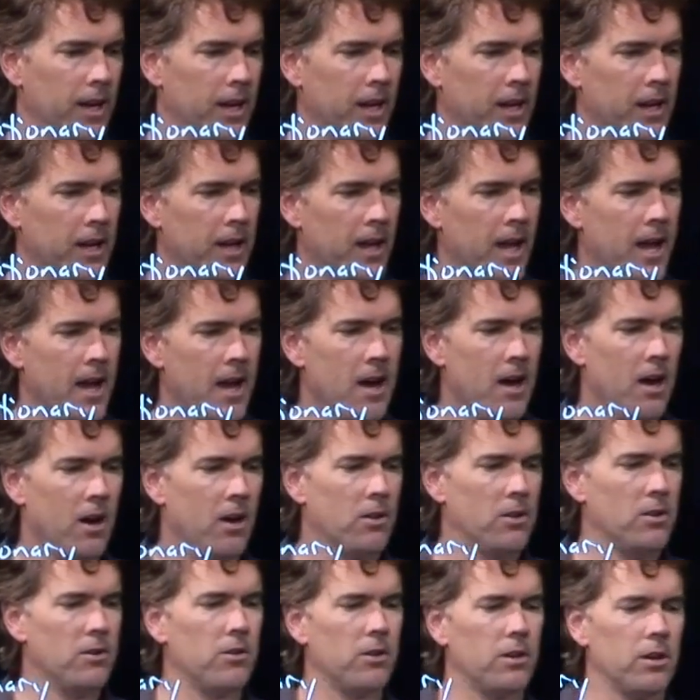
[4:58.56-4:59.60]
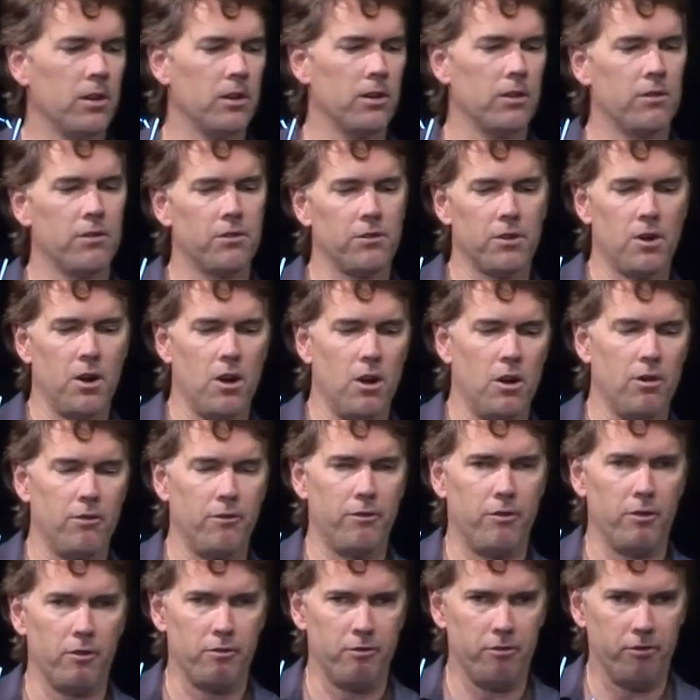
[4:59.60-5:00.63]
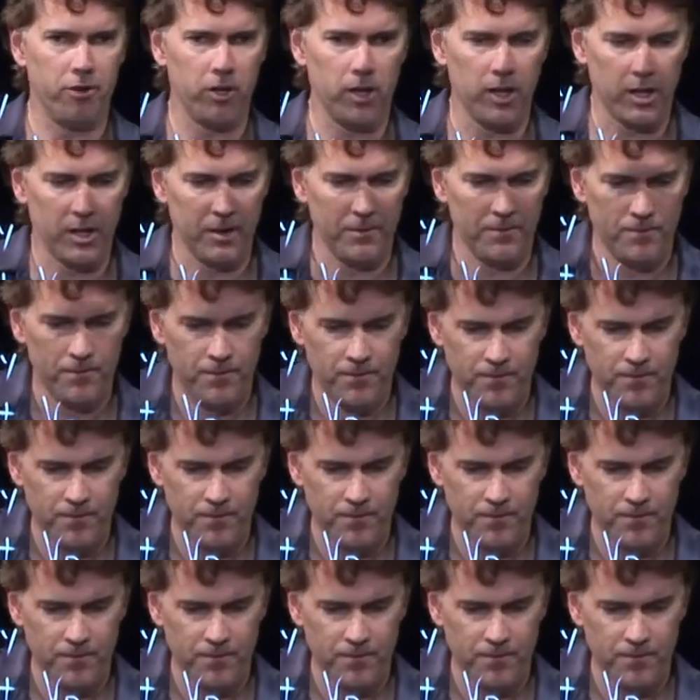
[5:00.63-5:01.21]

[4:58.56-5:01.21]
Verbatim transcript: And now you can solve for v,